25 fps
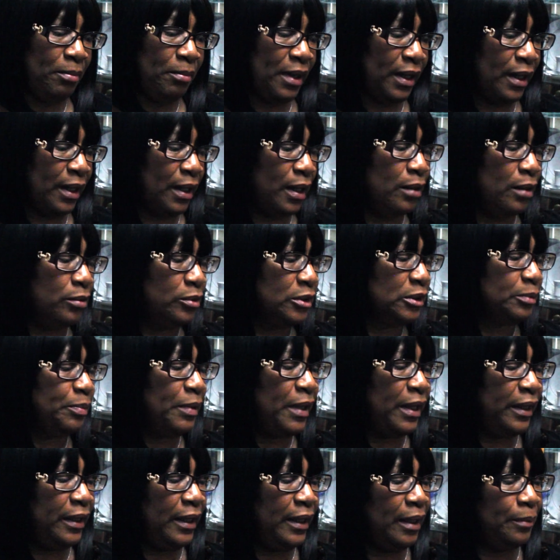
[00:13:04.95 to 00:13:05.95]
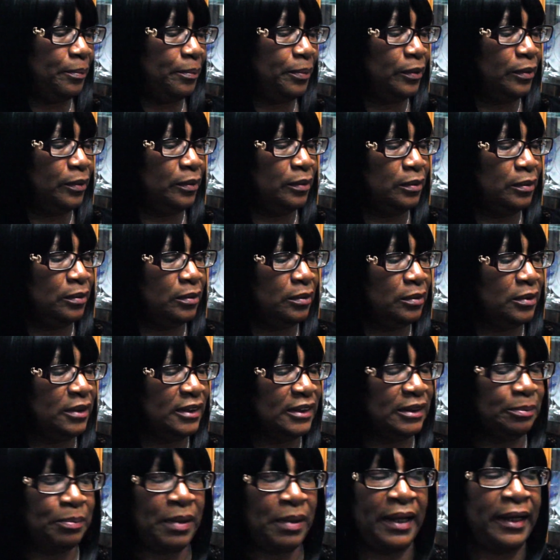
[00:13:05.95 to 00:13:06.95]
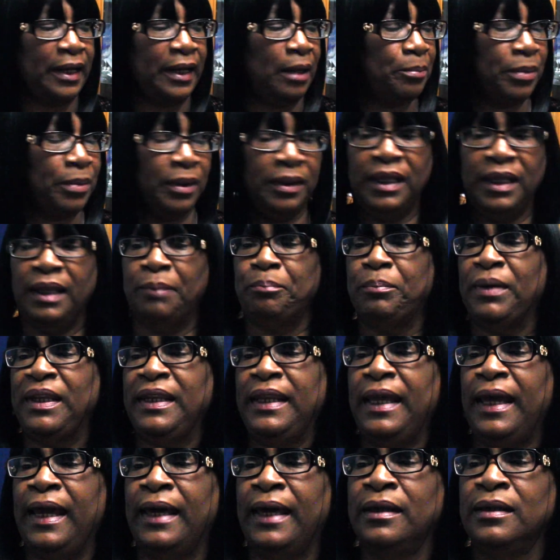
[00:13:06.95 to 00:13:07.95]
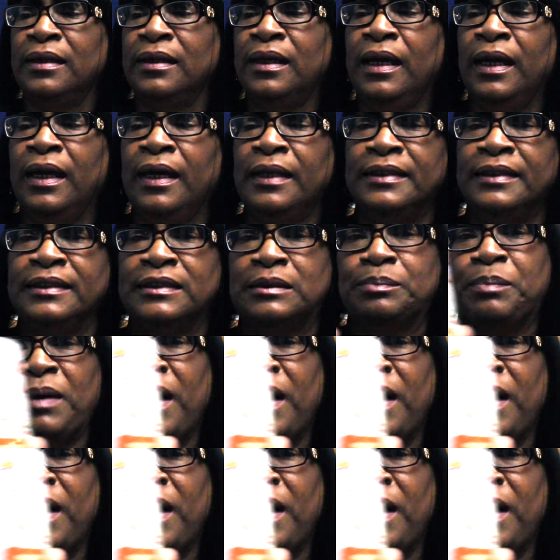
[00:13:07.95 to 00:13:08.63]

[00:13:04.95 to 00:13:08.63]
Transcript: of them I got was pineapple, this pineapple and banana, this